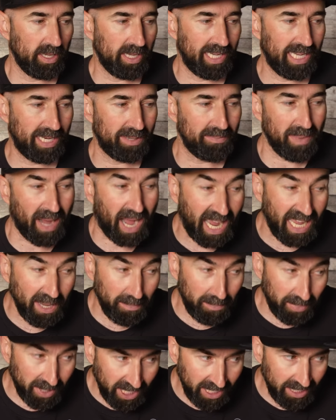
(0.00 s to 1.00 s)
in my
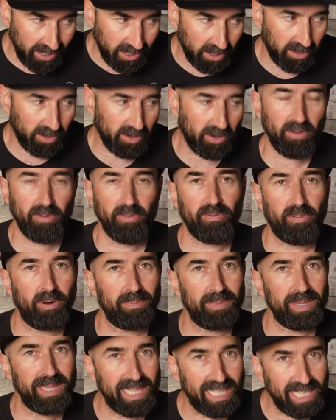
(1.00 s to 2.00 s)
opinion,
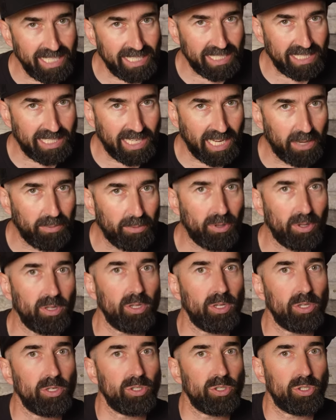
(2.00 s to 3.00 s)
from least
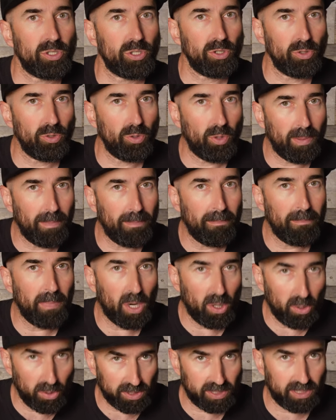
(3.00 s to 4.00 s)
stable to
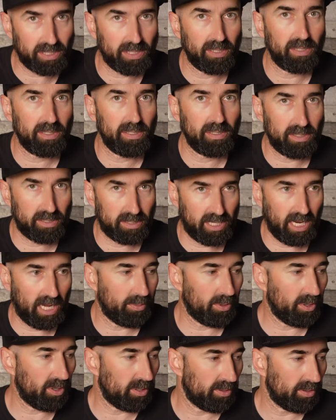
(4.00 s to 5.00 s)
most
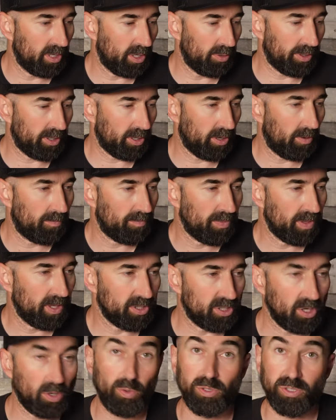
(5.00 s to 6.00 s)
stable. Here we go.
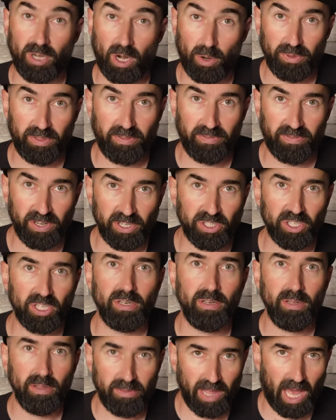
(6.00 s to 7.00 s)
So start with the
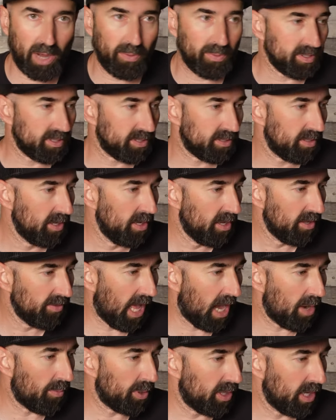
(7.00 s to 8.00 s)
Fission. That
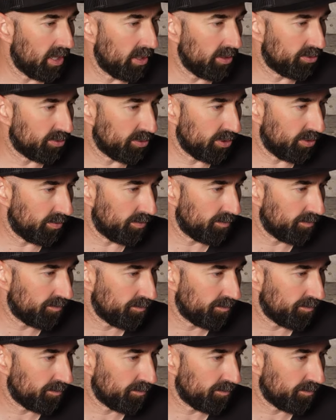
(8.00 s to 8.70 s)
one held true.